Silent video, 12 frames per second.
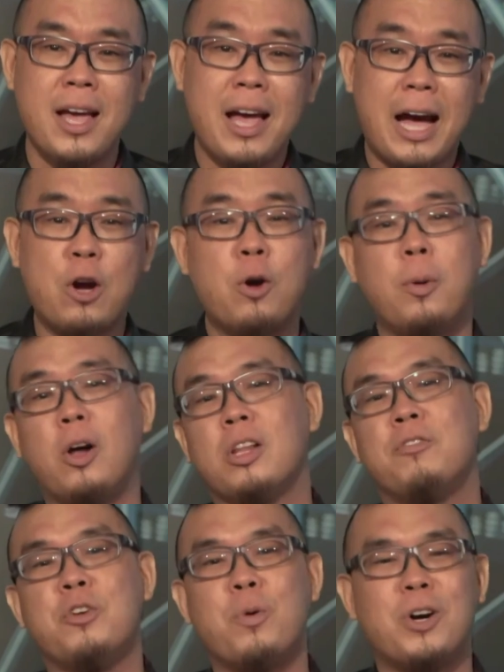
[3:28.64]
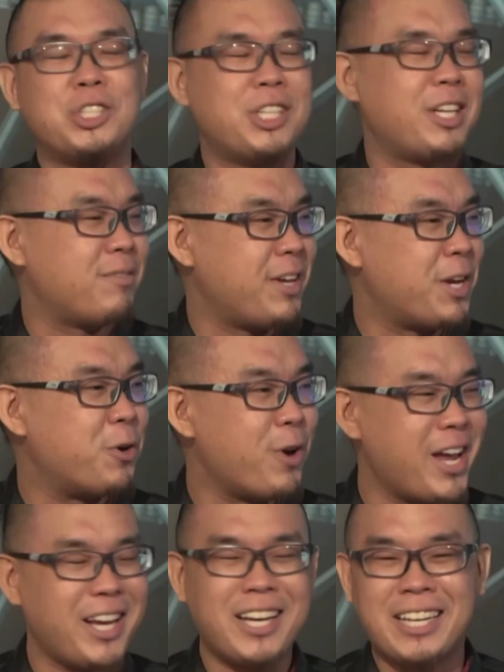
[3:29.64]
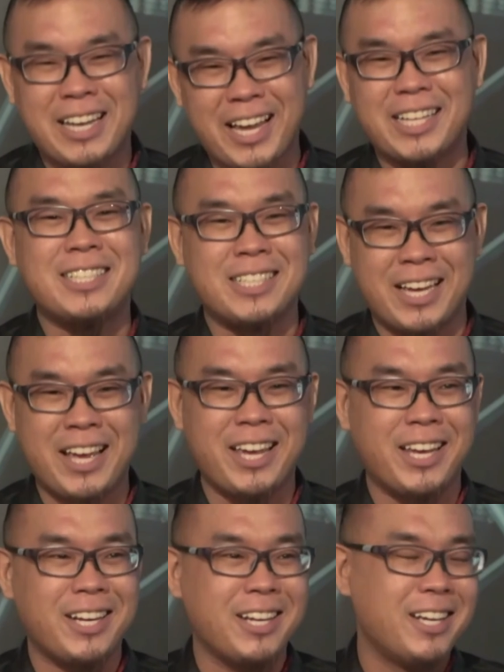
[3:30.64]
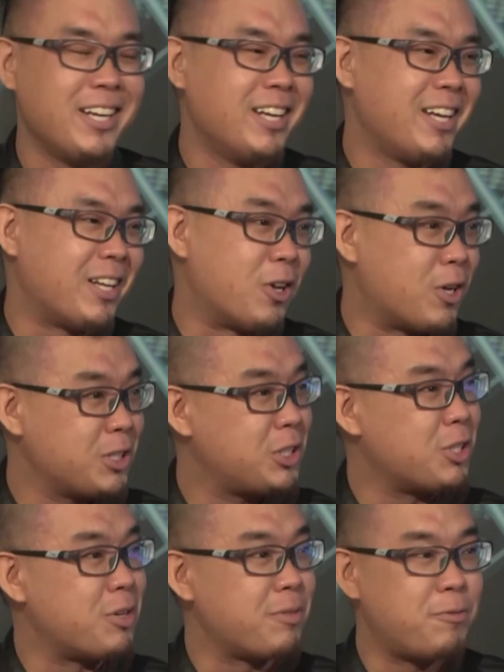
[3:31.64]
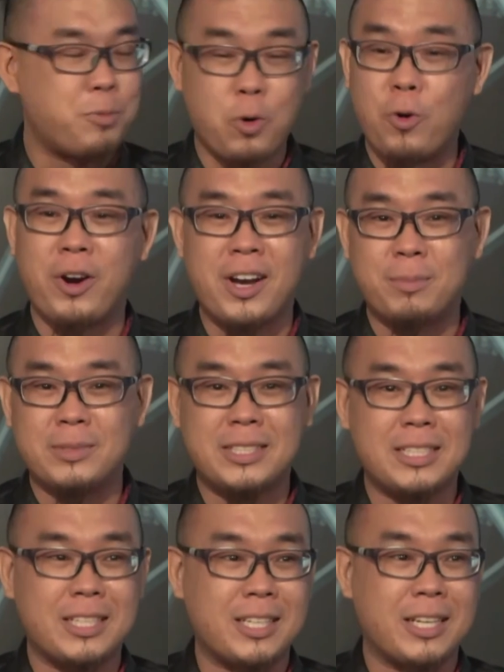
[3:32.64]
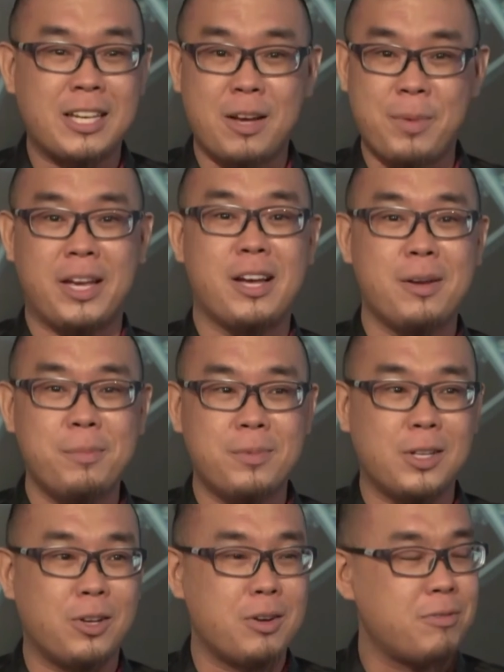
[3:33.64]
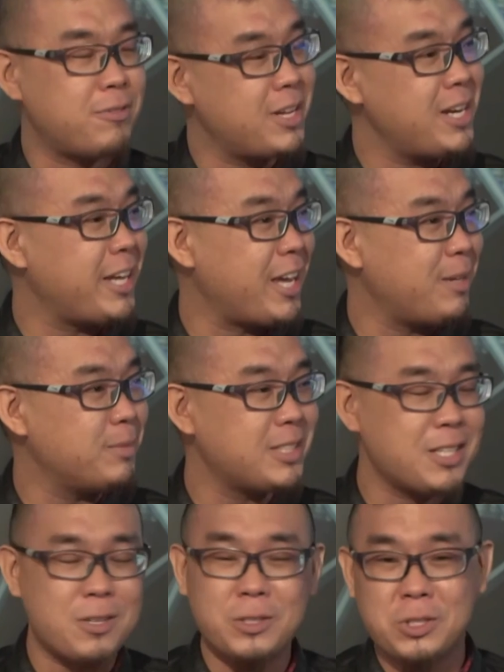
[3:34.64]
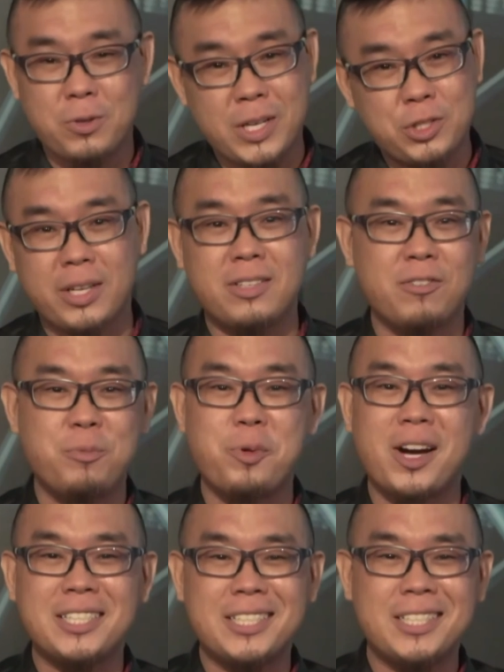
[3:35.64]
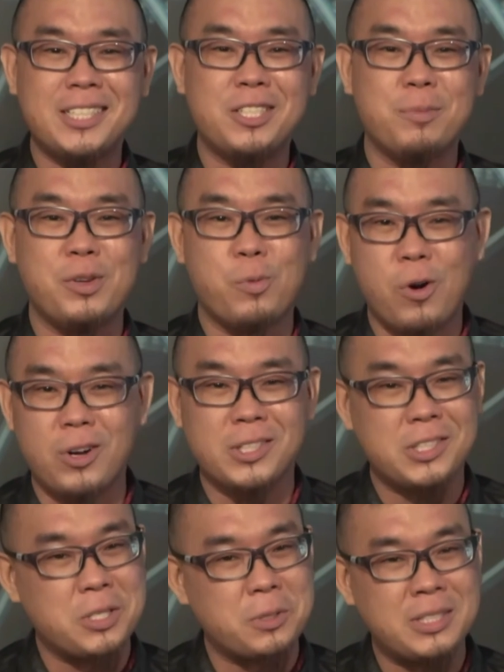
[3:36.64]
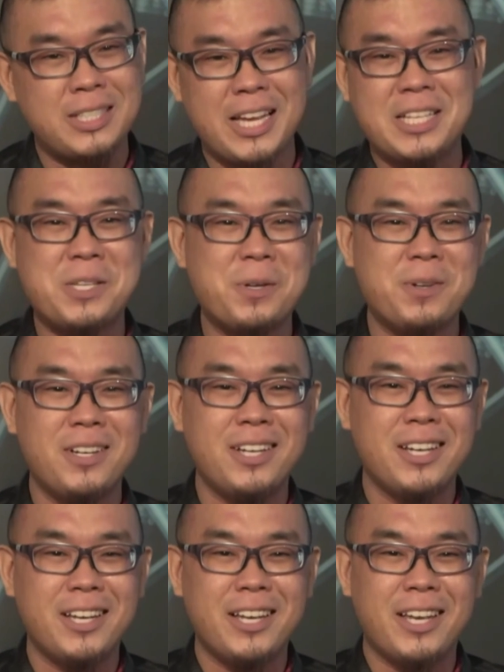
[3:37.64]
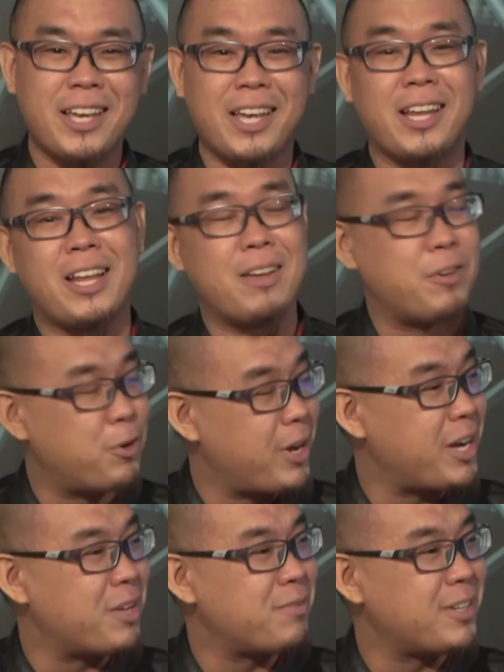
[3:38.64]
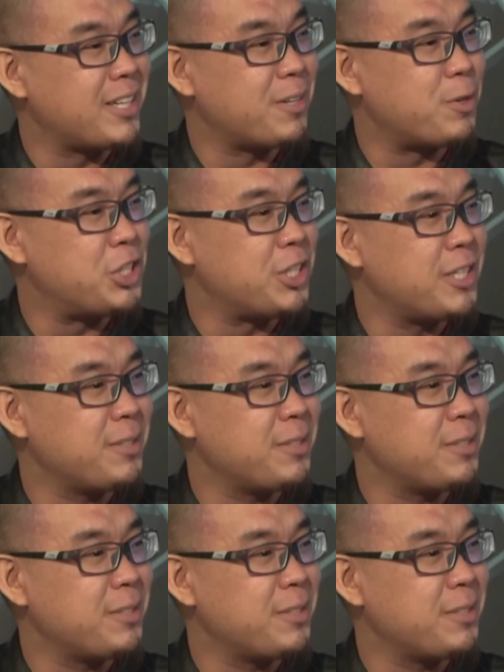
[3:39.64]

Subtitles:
I hope all of you watching have a great night tonight. Lots of programs coming up, a lot of fun and games, and also attractive prizes to be won. So stay tuned and have a great evening, Rishi.